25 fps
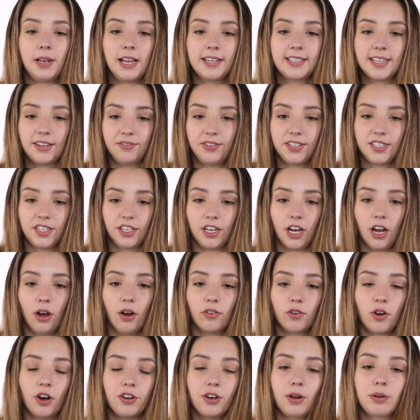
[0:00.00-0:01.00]
let's give this a go.
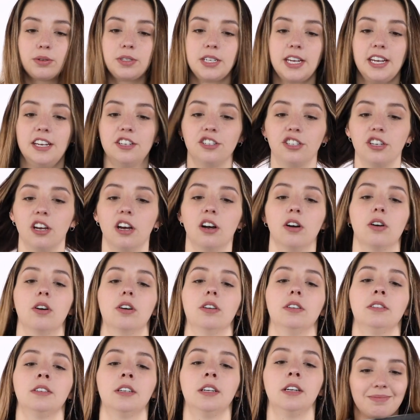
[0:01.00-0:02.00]
I've got an old t-shirt
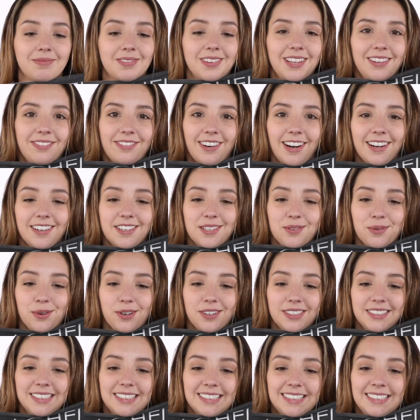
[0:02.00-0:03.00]
on, a friend's
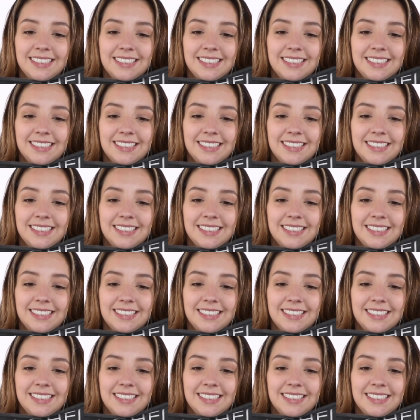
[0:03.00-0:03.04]
one.